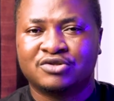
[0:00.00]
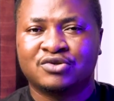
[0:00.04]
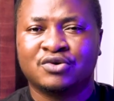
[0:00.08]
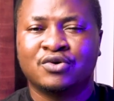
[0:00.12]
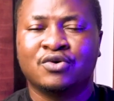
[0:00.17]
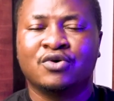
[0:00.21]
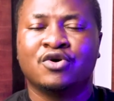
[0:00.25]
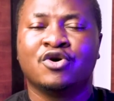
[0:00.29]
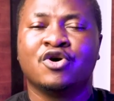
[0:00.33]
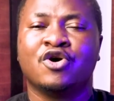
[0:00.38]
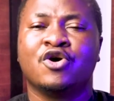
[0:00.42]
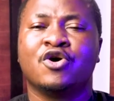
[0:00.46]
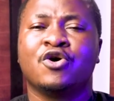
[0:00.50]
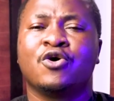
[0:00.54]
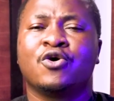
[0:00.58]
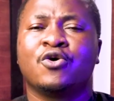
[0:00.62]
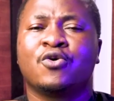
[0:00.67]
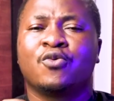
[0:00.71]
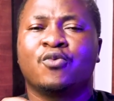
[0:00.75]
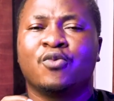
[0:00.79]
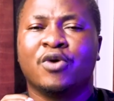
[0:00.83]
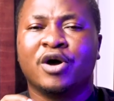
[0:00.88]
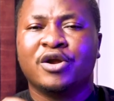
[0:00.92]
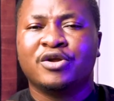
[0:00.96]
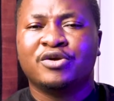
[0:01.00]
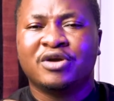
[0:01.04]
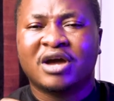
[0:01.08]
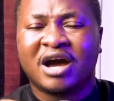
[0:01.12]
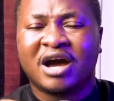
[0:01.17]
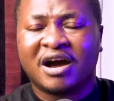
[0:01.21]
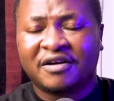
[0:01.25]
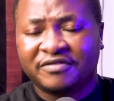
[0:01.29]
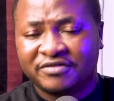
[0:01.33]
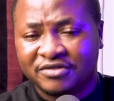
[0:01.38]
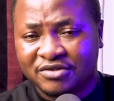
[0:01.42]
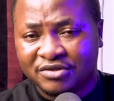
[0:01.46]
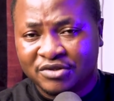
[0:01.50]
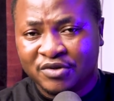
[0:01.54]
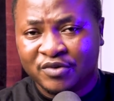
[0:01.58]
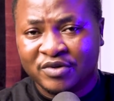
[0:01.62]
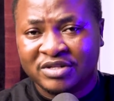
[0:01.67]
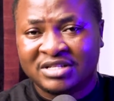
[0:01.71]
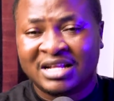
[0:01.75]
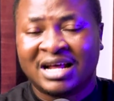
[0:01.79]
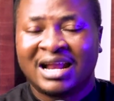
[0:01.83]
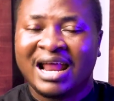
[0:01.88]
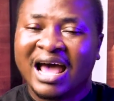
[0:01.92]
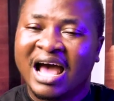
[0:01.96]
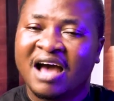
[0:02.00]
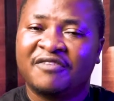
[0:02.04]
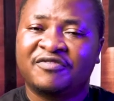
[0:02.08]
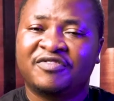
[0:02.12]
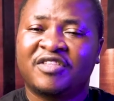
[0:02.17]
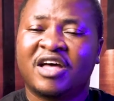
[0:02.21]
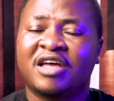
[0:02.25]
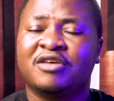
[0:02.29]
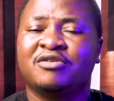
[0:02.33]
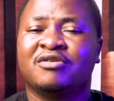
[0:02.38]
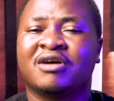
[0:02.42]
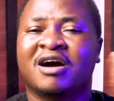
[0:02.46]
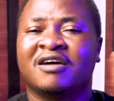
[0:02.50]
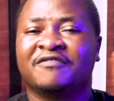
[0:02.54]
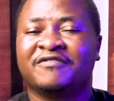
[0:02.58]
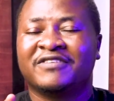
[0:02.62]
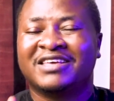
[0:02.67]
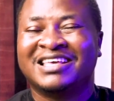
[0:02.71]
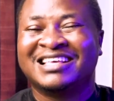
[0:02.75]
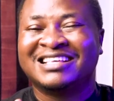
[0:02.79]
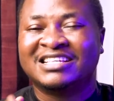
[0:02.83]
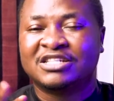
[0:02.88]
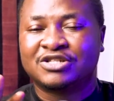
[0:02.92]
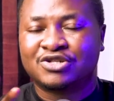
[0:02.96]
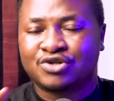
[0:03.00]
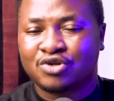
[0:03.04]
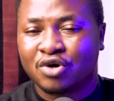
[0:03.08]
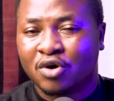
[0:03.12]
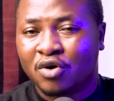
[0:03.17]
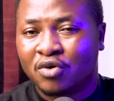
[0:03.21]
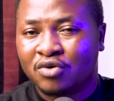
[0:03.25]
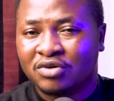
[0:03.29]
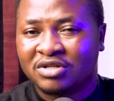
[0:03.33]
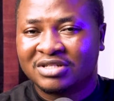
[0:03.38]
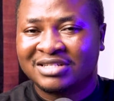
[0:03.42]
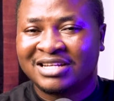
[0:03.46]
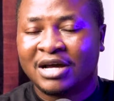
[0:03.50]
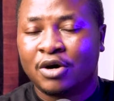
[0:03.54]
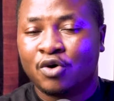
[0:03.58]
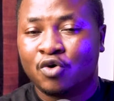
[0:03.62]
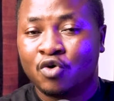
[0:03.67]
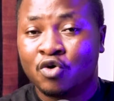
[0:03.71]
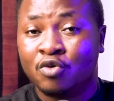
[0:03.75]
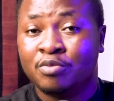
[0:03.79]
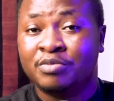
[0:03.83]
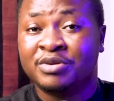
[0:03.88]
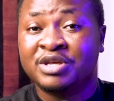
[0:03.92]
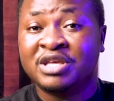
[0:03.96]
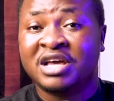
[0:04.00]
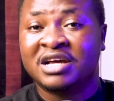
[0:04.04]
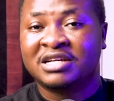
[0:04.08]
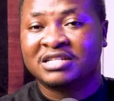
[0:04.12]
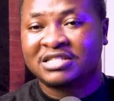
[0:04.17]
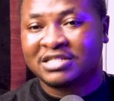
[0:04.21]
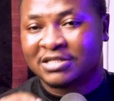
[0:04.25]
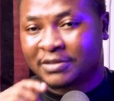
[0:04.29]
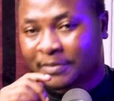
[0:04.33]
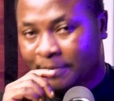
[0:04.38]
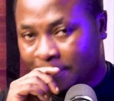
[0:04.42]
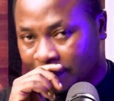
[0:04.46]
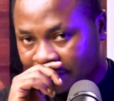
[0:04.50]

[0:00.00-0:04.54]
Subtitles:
So what you have to do is that after you have installed the OBS,